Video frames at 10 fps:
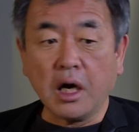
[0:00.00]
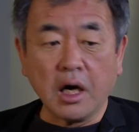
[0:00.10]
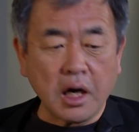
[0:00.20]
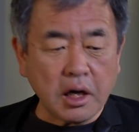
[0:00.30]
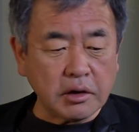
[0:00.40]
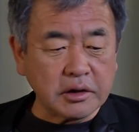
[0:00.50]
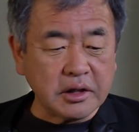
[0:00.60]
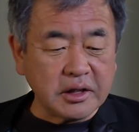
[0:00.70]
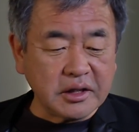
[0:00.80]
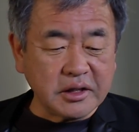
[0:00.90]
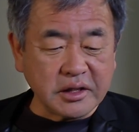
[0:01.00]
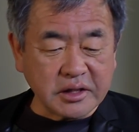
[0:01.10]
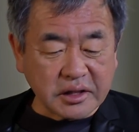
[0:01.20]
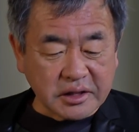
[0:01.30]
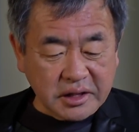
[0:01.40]
Oh,
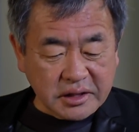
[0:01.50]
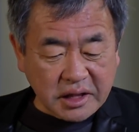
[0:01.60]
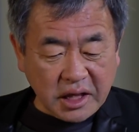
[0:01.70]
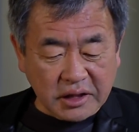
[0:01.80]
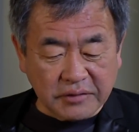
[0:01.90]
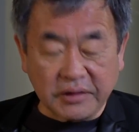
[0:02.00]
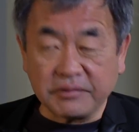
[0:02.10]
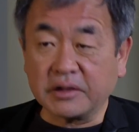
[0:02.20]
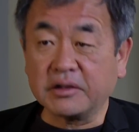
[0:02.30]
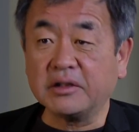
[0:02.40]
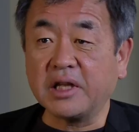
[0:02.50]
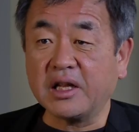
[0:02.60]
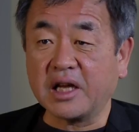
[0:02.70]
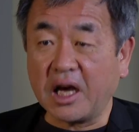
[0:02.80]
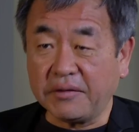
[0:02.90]
this kind of effect
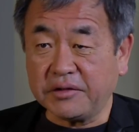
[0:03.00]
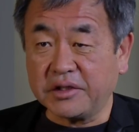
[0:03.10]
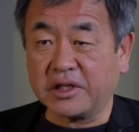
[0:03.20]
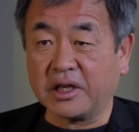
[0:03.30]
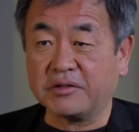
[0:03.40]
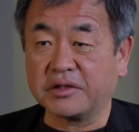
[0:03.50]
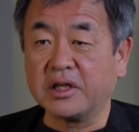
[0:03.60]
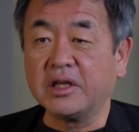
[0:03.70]
really happened in the house.